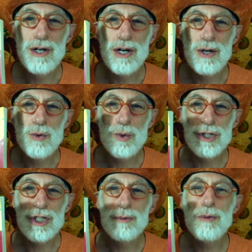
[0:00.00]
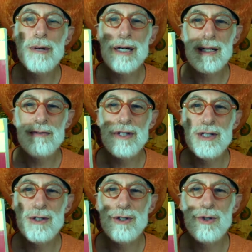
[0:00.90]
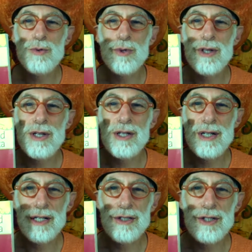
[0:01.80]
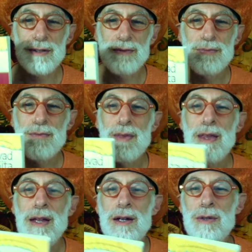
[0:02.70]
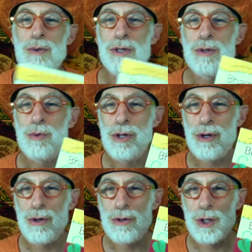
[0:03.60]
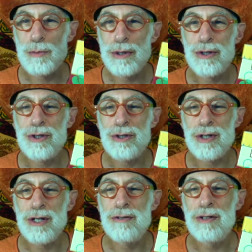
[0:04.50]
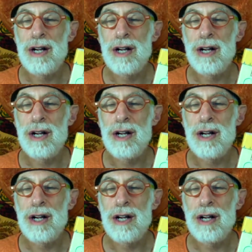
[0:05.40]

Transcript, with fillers: wisdom about living in tune with nature, with your own spiritual self.